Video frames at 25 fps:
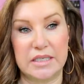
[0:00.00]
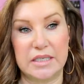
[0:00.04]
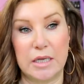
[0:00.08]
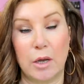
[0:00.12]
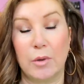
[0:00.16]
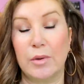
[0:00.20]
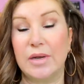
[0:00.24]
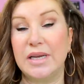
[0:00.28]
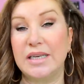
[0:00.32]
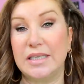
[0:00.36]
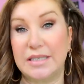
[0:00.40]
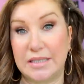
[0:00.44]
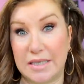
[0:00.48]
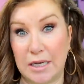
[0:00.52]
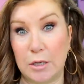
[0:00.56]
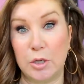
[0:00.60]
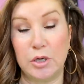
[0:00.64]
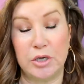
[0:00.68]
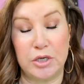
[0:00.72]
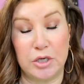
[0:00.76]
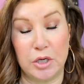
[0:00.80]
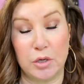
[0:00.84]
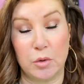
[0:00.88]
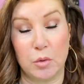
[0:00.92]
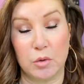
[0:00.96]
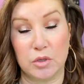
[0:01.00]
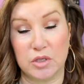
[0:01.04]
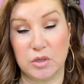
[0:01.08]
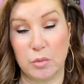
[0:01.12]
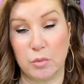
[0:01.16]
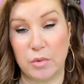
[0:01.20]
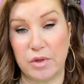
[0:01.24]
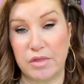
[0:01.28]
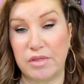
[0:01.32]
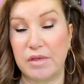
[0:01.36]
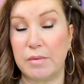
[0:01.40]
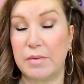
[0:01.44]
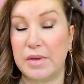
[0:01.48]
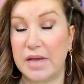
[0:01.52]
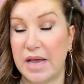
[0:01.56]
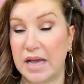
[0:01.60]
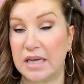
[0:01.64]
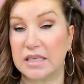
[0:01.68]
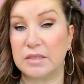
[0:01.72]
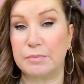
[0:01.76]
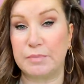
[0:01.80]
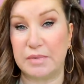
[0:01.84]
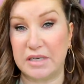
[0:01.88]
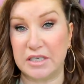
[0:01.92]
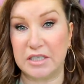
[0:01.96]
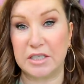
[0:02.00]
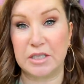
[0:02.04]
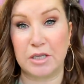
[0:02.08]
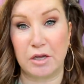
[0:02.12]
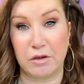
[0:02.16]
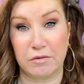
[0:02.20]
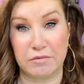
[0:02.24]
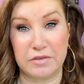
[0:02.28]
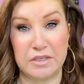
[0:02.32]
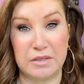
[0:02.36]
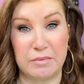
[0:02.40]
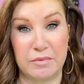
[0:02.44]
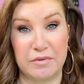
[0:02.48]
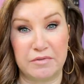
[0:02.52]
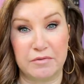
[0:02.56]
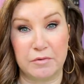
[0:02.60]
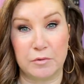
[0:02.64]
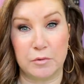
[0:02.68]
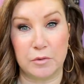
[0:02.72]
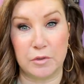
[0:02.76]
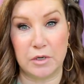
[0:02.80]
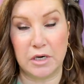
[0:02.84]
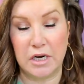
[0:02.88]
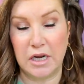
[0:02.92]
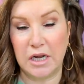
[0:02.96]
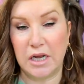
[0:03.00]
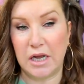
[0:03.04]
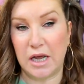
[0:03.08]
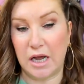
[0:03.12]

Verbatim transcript: So he, t- he took Watson with him. He has been to the office before.